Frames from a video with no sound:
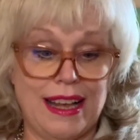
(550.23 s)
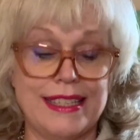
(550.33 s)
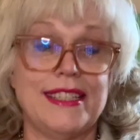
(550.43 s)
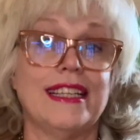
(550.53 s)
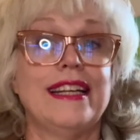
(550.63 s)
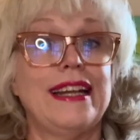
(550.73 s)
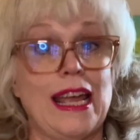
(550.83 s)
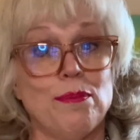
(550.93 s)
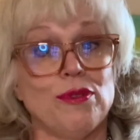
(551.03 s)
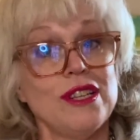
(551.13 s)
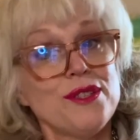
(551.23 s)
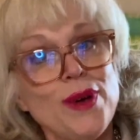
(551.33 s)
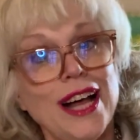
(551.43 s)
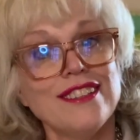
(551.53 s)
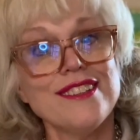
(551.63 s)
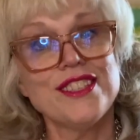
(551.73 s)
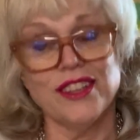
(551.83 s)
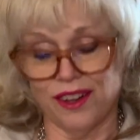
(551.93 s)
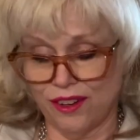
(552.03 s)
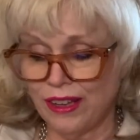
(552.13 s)
I did in April as well.
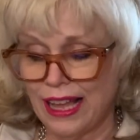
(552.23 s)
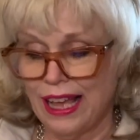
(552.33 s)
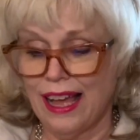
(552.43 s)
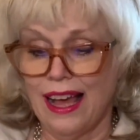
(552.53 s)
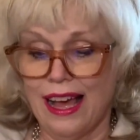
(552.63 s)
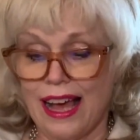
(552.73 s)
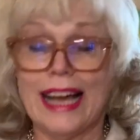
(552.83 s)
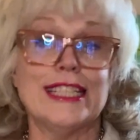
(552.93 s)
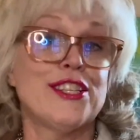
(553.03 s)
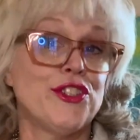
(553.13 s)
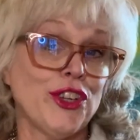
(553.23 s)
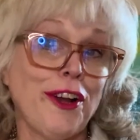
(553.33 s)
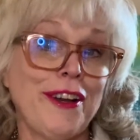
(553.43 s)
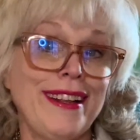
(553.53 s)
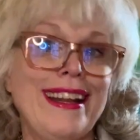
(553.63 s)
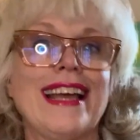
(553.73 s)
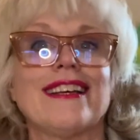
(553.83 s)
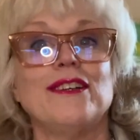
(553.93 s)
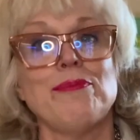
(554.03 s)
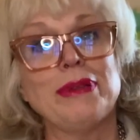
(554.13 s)
So I started and
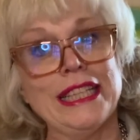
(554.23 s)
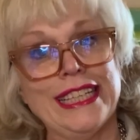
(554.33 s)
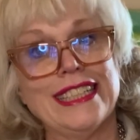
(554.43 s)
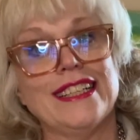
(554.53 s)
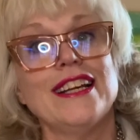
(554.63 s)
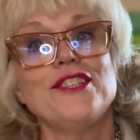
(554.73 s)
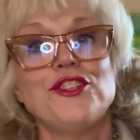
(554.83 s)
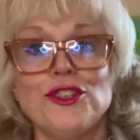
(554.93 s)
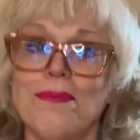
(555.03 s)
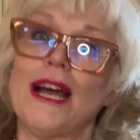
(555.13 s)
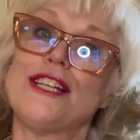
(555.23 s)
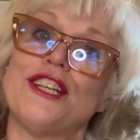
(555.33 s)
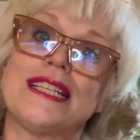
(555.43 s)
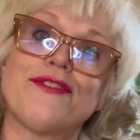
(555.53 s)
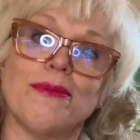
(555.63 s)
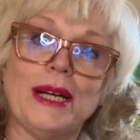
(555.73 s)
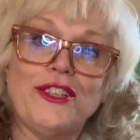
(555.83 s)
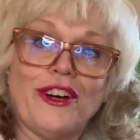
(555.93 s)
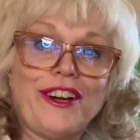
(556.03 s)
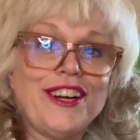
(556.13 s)
completed 2 projects for my
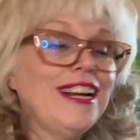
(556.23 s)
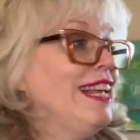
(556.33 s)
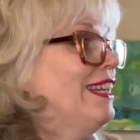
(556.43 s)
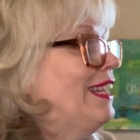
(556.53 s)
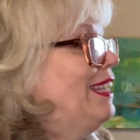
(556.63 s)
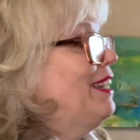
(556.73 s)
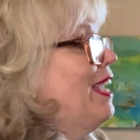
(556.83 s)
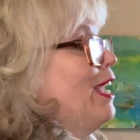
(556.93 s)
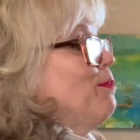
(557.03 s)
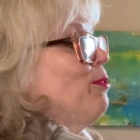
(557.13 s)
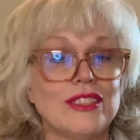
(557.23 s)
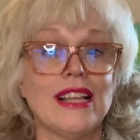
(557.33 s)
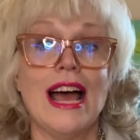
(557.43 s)
daughter in April.